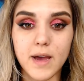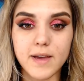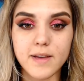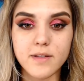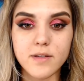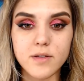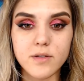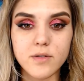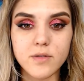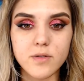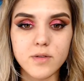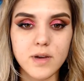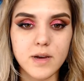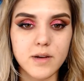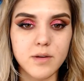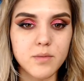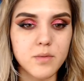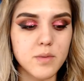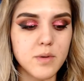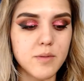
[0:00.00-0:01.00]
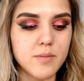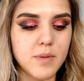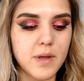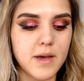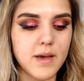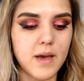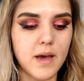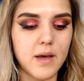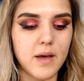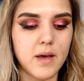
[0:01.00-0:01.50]
I do that helps me
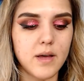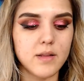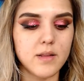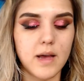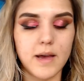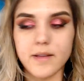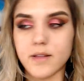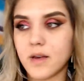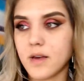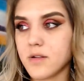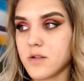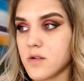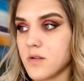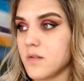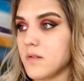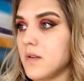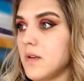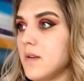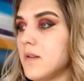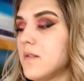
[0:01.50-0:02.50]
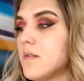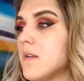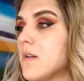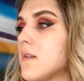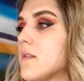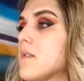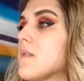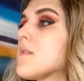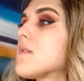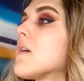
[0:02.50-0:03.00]
apply eyelashes the
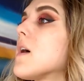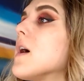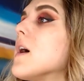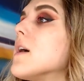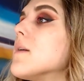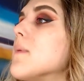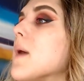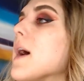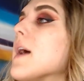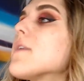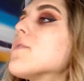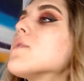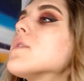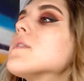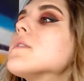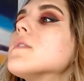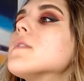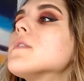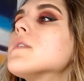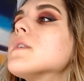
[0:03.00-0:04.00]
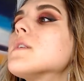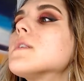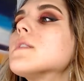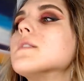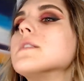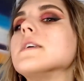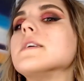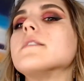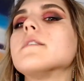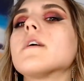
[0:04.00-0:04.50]
easiest, I would
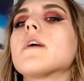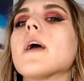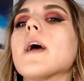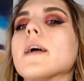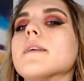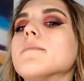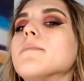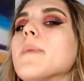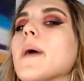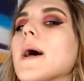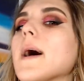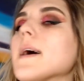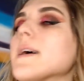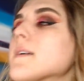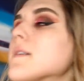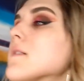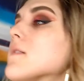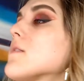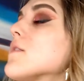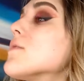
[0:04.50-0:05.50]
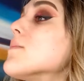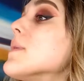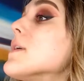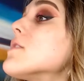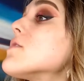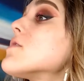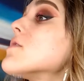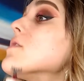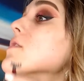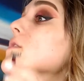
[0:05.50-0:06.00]
lean your head back, so make
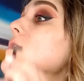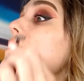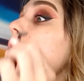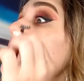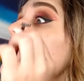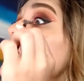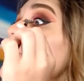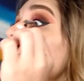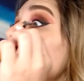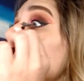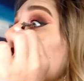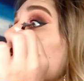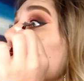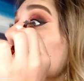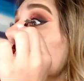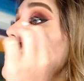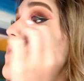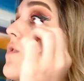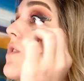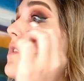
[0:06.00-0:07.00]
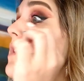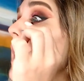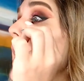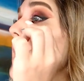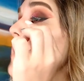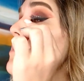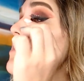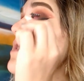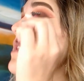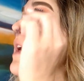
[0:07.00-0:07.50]
sure you can see your actual
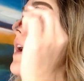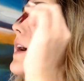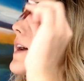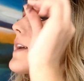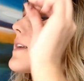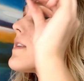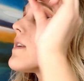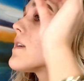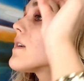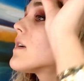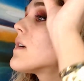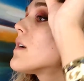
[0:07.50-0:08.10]
lash line.